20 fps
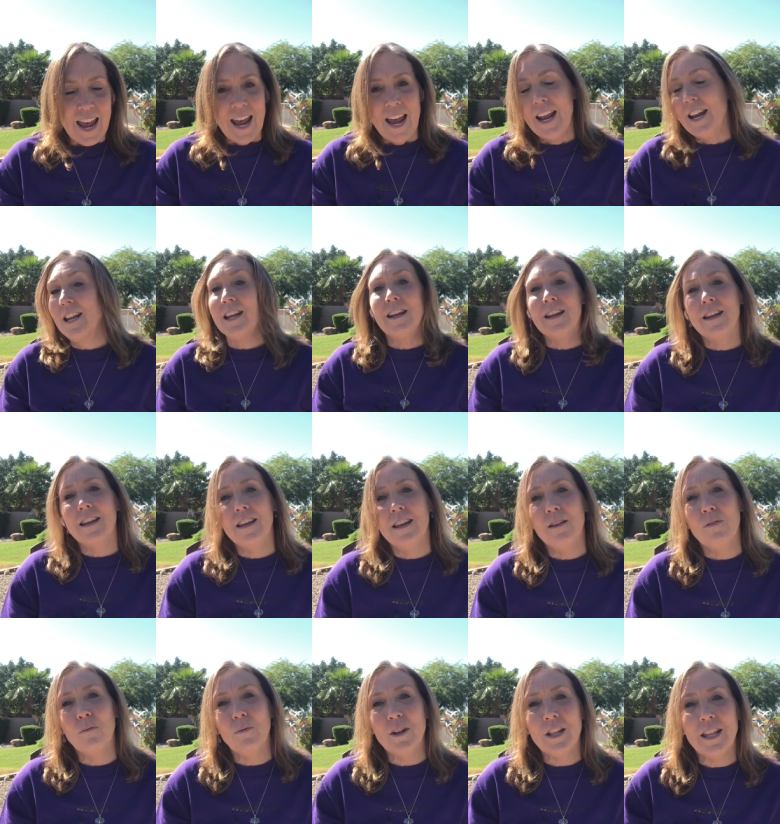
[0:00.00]
and it,
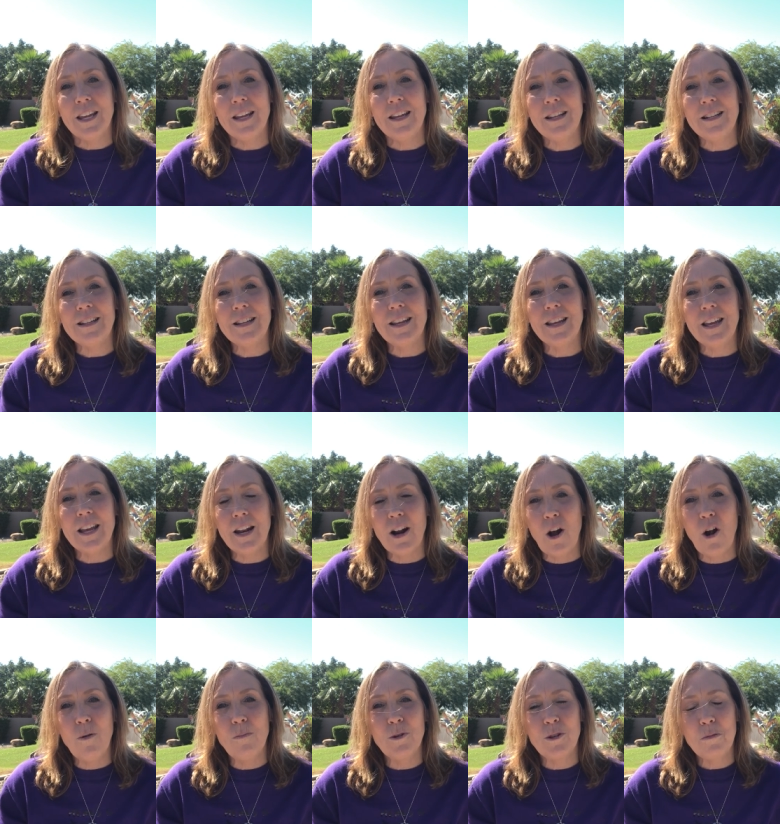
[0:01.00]
it really hit
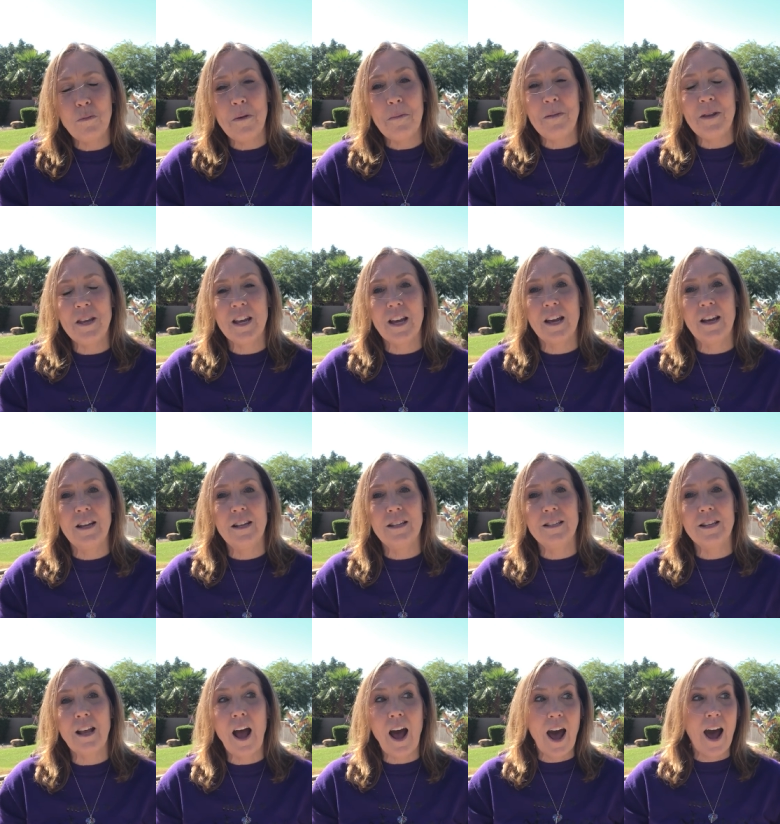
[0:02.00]
home with me
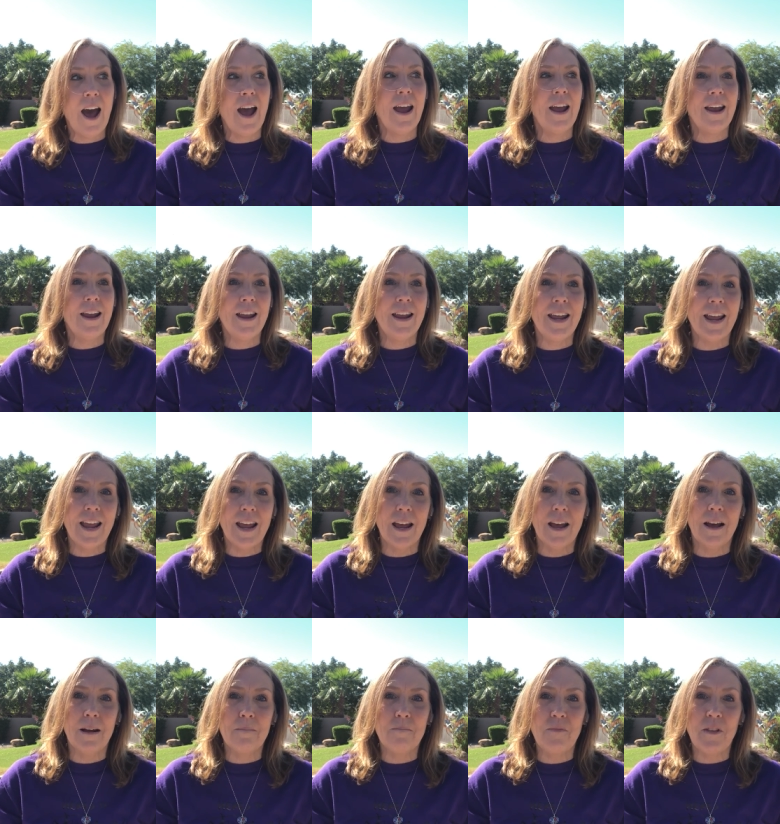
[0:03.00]
because I
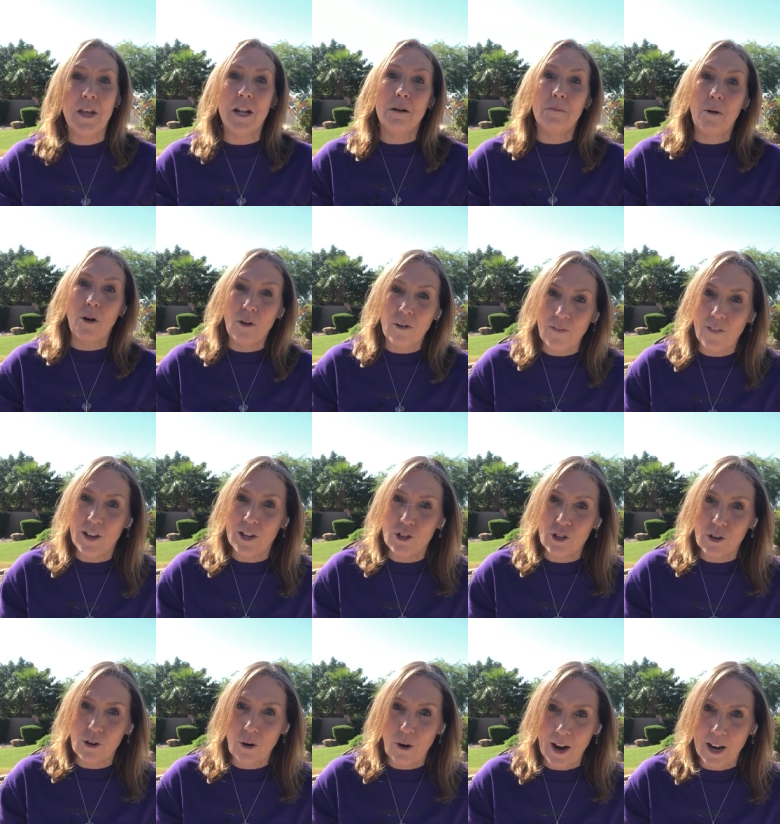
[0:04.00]
am in a
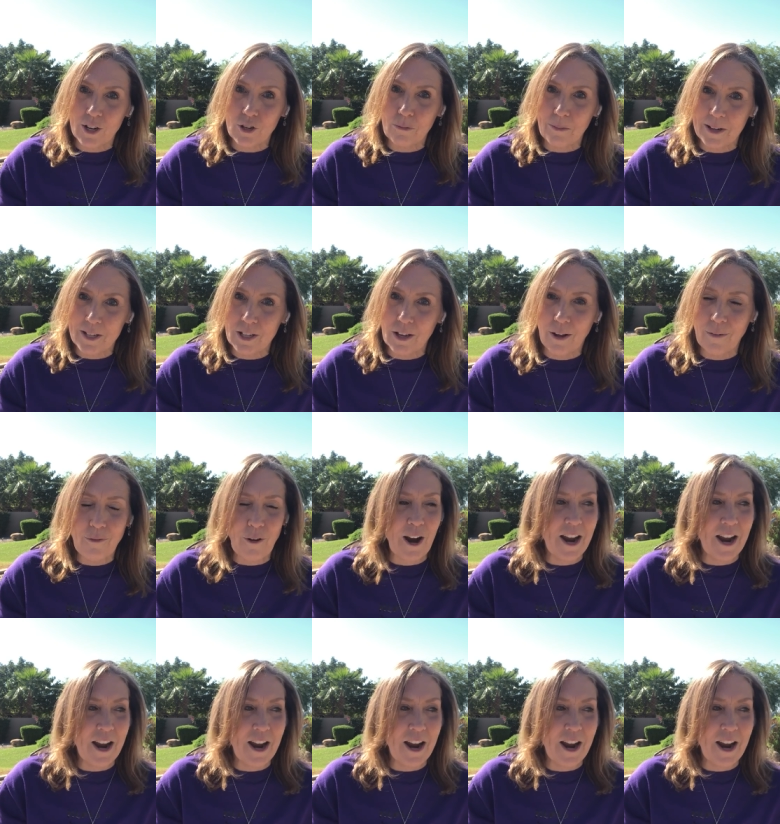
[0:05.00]
motivation crash myself